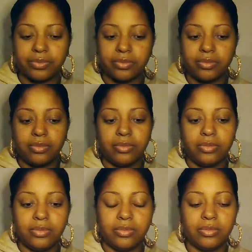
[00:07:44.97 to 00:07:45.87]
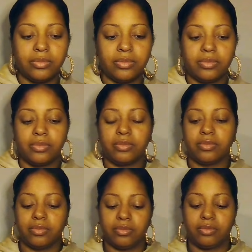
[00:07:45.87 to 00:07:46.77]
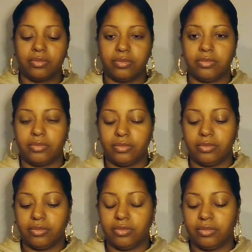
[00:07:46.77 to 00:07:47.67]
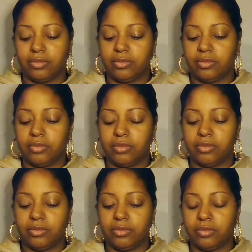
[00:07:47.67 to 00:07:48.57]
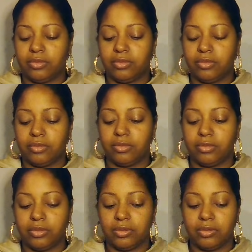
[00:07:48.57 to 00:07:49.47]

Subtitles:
(no one is talking)